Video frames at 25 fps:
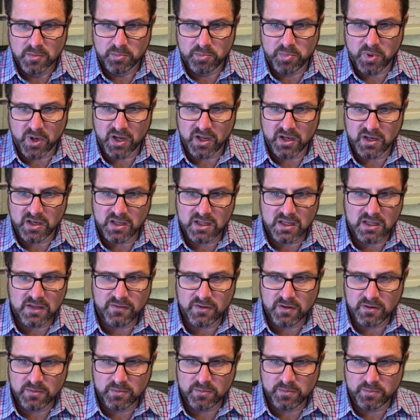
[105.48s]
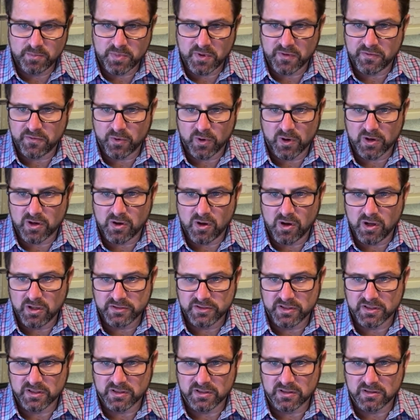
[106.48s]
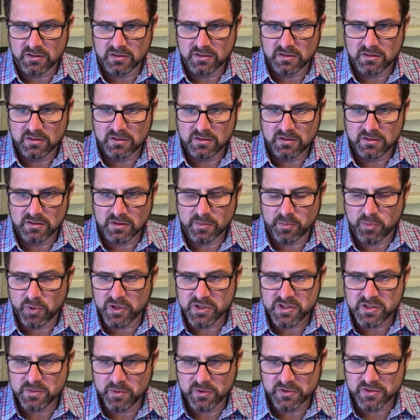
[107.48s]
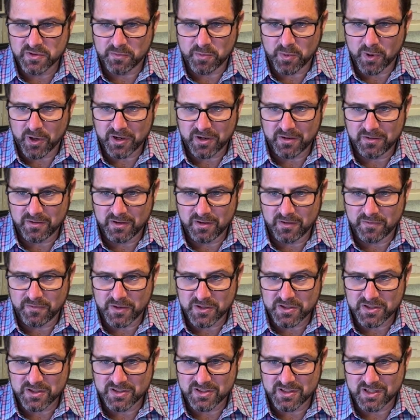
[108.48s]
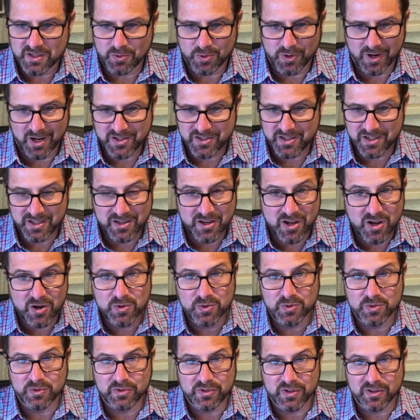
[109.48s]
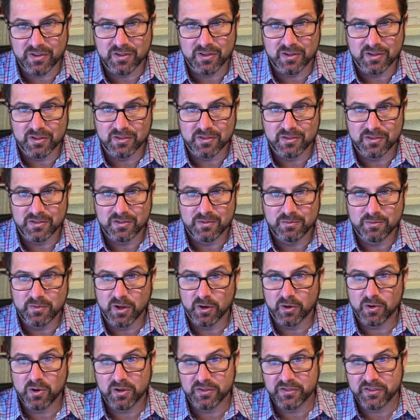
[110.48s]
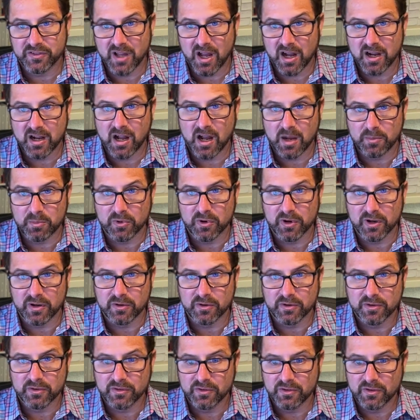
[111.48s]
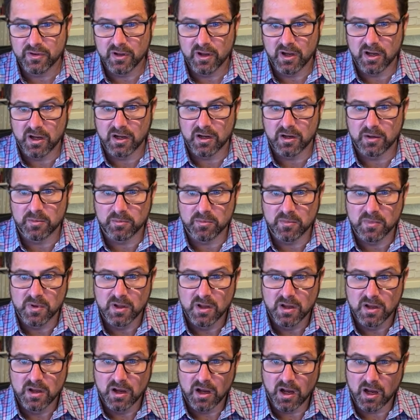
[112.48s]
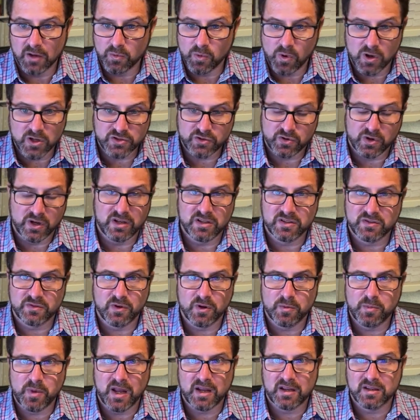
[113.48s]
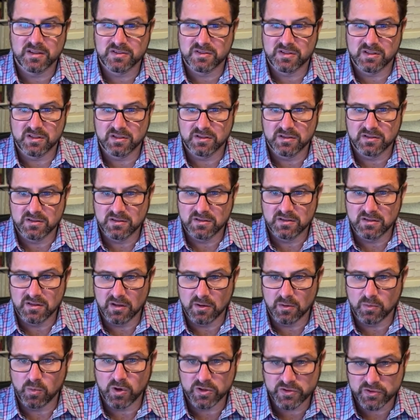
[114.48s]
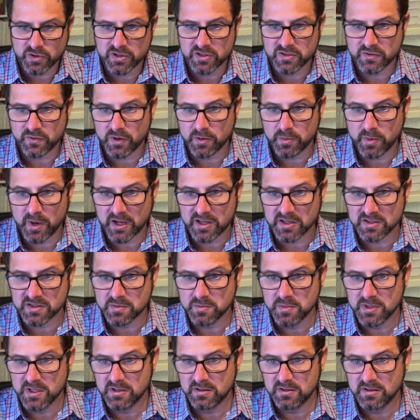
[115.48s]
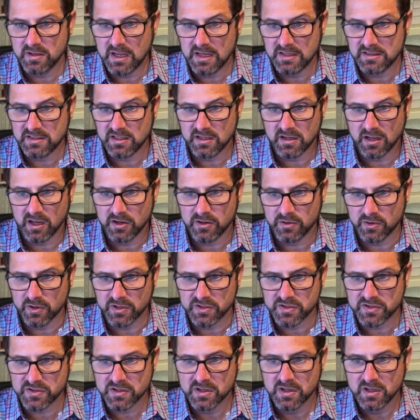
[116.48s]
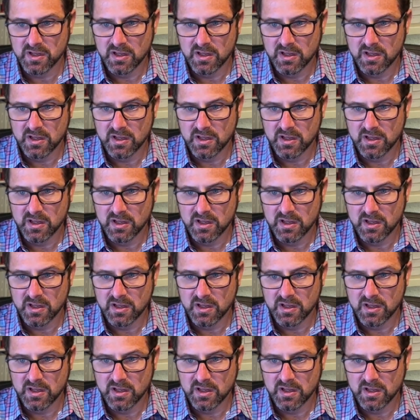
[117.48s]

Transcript: But even before Galton, the principles of market efficiency were actually known to they're called stock operators. On Wall Street as far back as the mid 1800s.